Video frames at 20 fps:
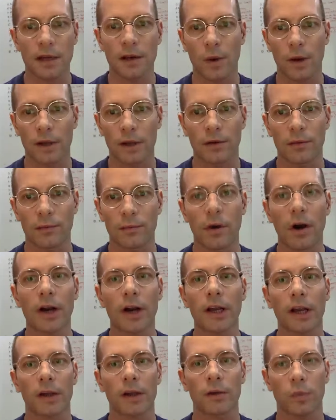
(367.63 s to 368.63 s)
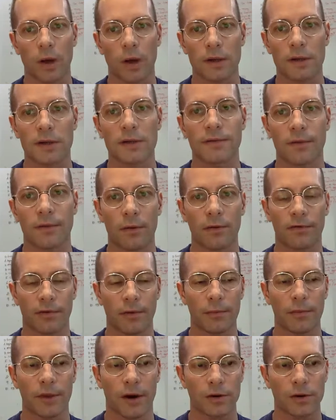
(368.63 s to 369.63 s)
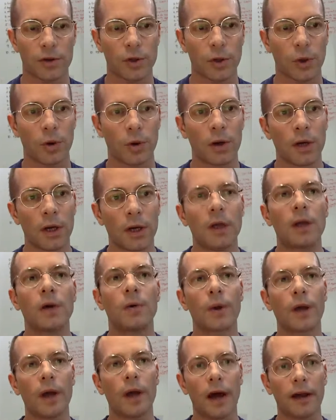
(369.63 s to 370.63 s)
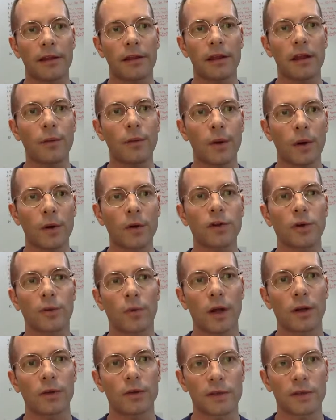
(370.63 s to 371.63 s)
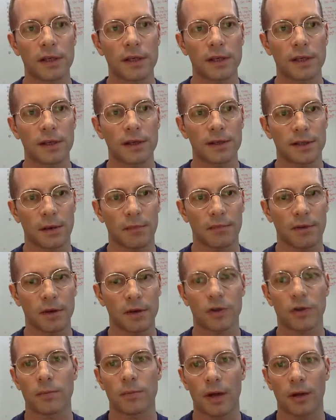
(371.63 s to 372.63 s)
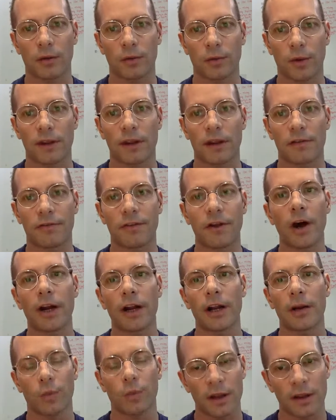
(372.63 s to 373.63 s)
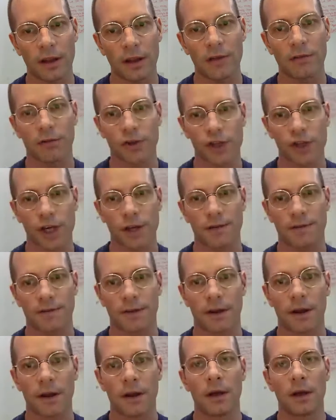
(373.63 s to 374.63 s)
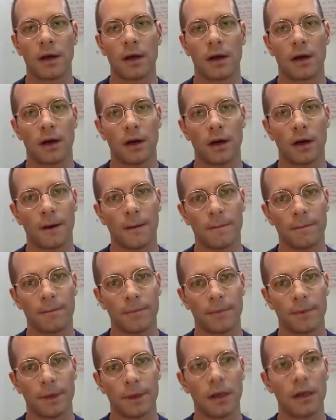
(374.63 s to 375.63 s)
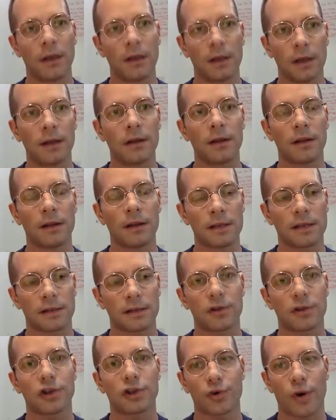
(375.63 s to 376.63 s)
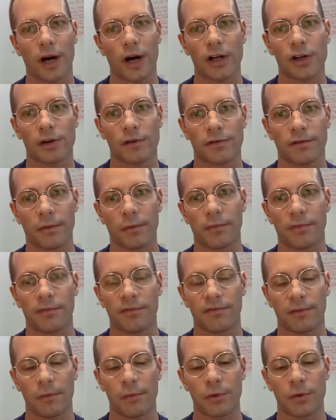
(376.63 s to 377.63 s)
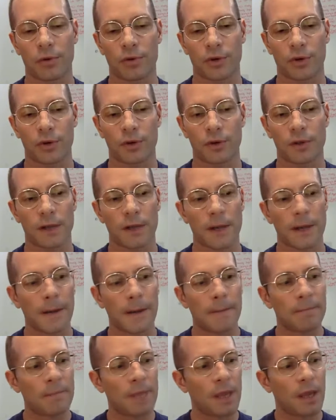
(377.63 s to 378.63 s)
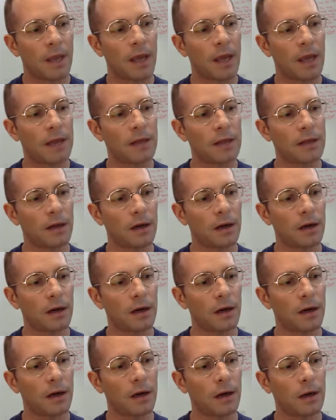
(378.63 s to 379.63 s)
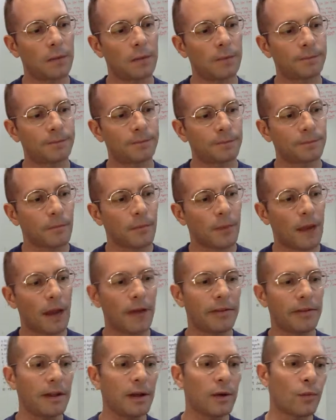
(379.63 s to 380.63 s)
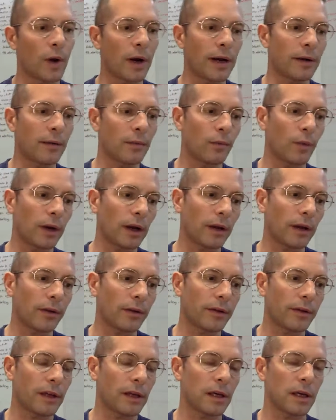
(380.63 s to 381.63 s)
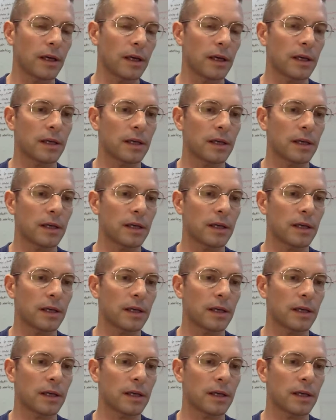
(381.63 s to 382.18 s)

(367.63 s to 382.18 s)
what the market wants from there. So I think we also want to see some figures about what they've done and what they've achieved in this traction from users. And I think one other thing is,